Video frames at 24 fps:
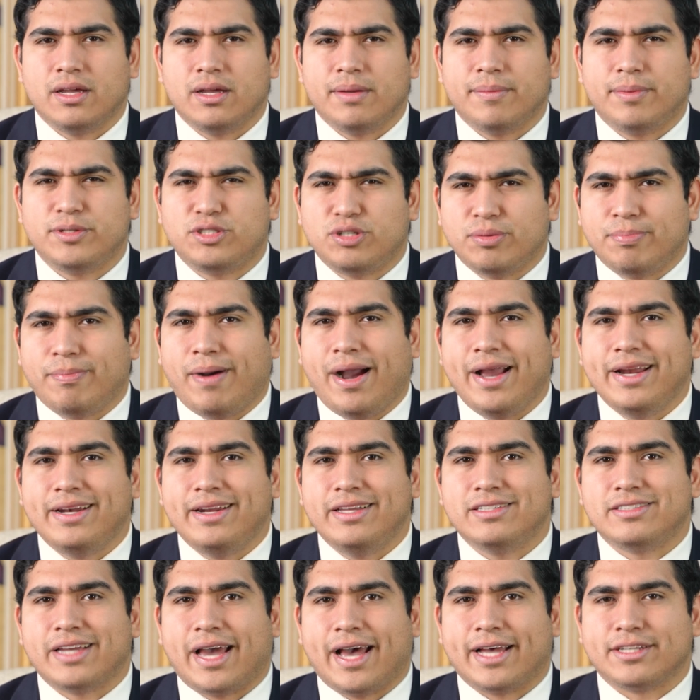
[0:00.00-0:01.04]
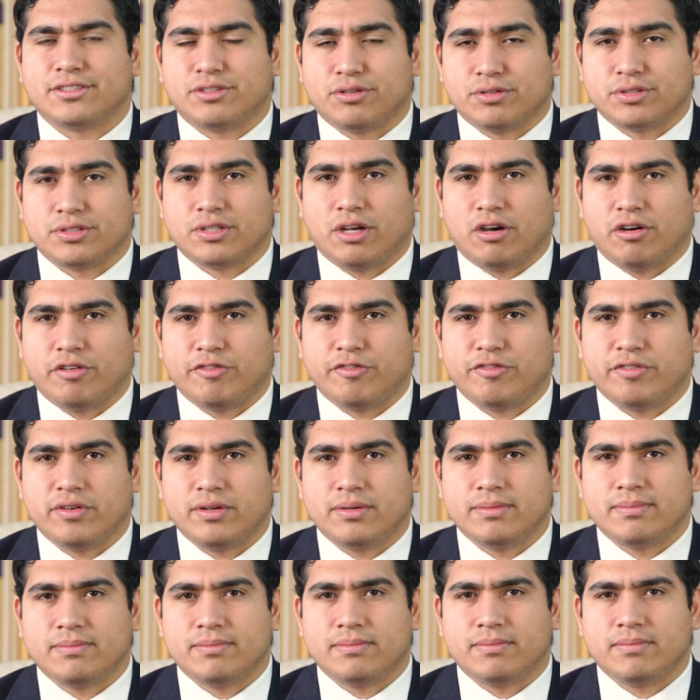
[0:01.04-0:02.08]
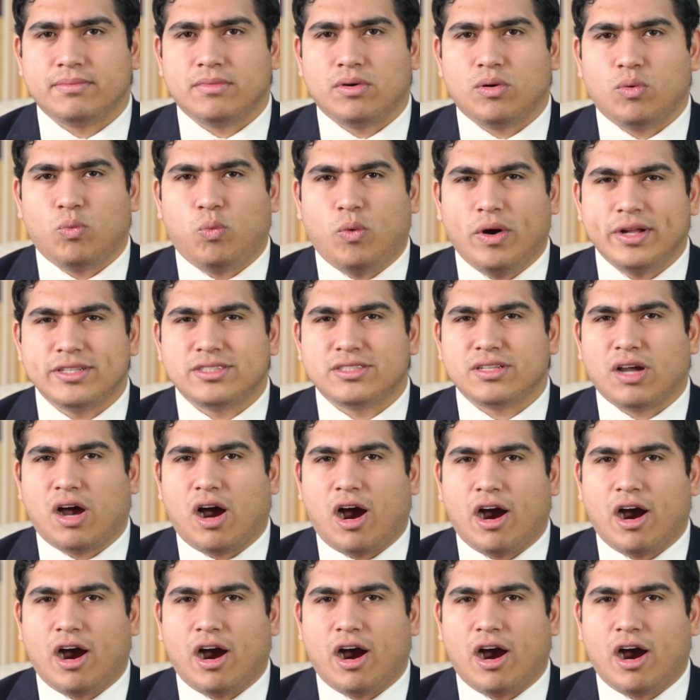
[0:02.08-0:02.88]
but you might need to ask yourself, what's